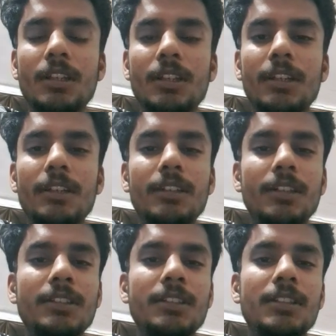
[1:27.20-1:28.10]
And the
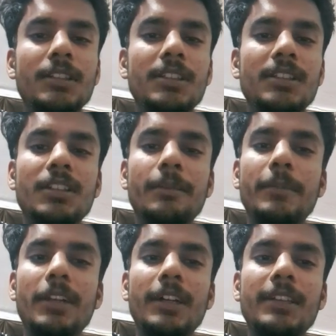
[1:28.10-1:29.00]
other thing is
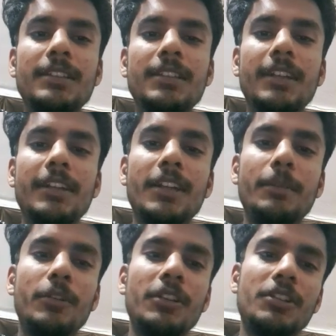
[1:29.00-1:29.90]
compliance and
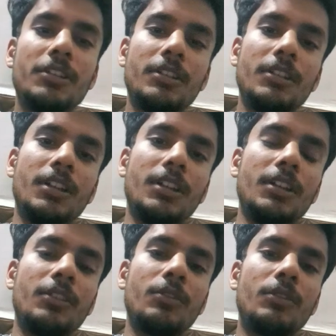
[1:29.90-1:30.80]
reputation.
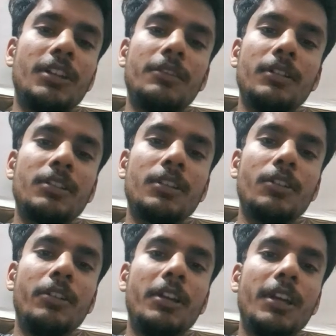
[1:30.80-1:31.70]
So network
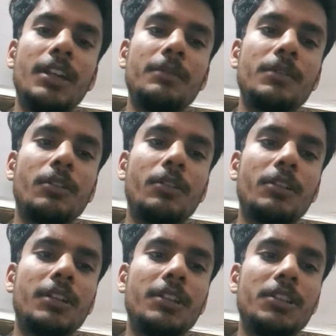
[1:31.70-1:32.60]
security helps
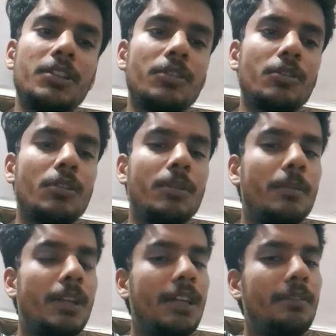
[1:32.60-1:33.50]
organization to
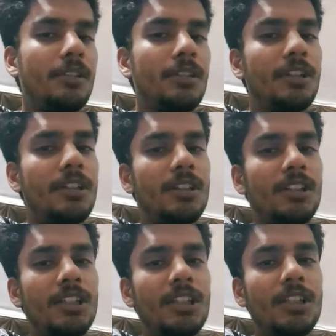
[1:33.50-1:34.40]
comply with their
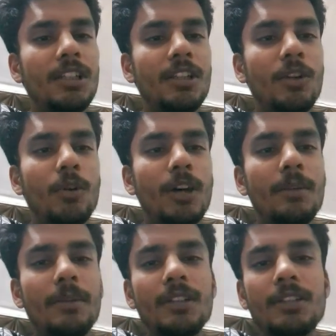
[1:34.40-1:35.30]
legal
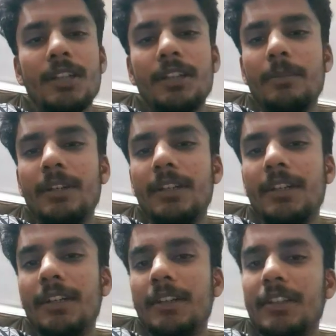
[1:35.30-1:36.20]
requirements and
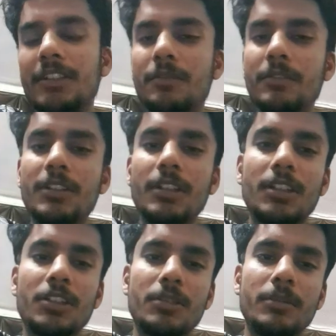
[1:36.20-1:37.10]
maintain trust with the
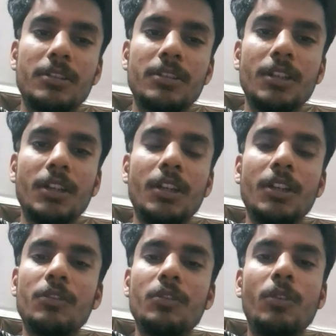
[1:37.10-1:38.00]
customers.
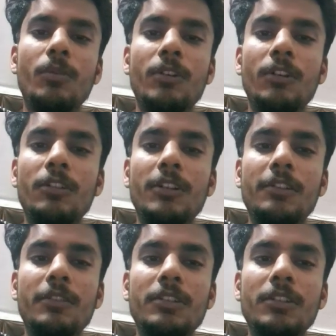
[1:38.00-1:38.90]
So overall,
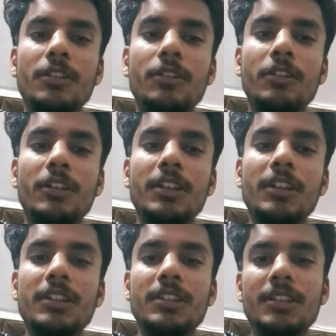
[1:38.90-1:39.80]
network
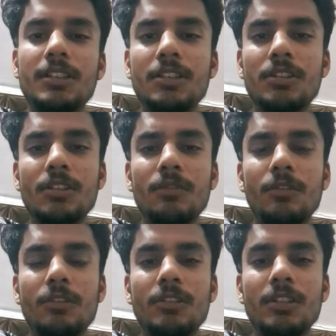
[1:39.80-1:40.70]
security is essential
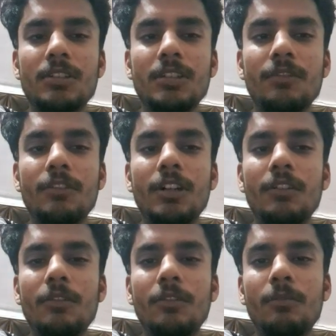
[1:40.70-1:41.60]
for the
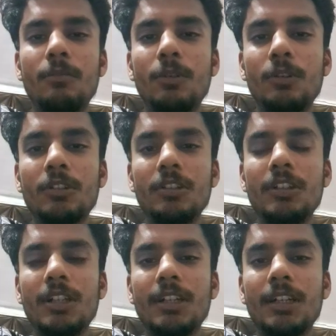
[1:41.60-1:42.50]
safeguard of both
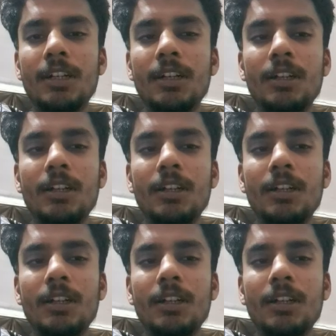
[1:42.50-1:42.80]
data